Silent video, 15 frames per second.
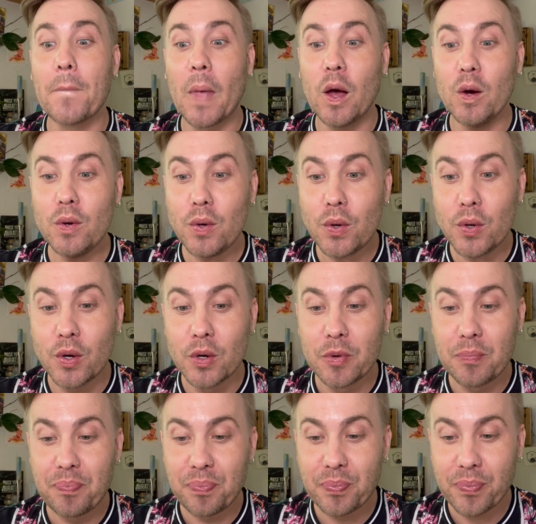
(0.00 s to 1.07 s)
Ooh. She
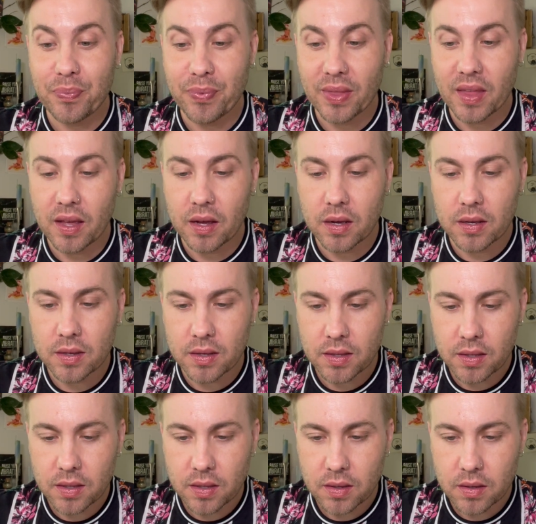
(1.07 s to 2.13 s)
just wants to turn me into the
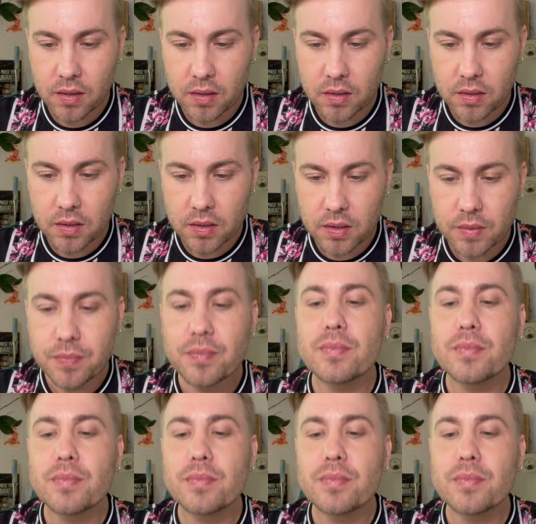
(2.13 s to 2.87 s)
next evil queen like